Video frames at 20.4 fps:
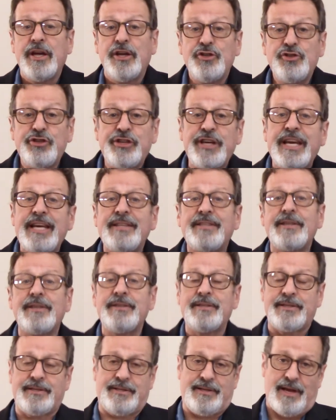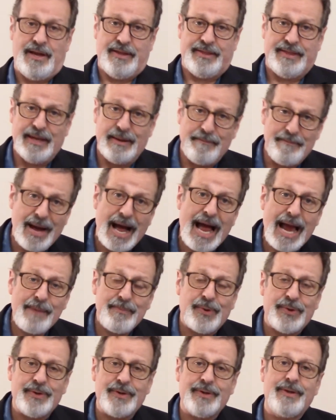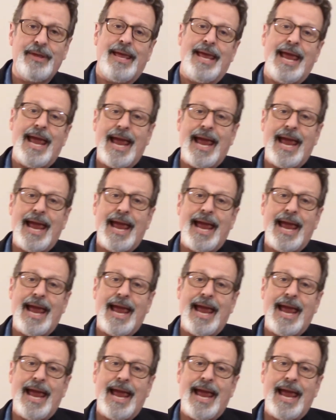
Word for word: Jesus, the Bible,